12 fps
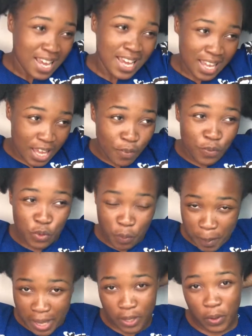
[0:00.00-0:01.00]
if you
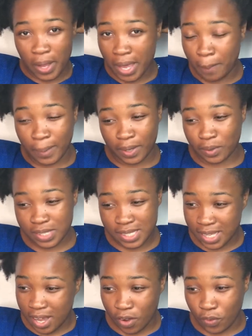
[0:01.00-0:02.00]
make your hair by
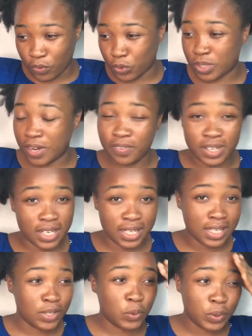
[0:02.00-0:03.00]
yourself, you definitely
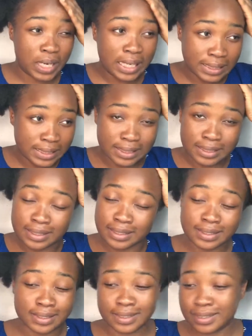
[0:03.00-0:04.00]
know that
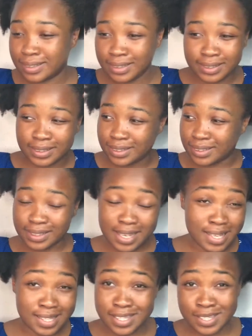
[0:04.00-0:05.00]

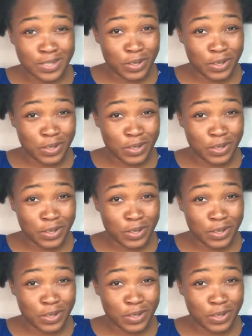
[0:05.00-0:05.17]
it is no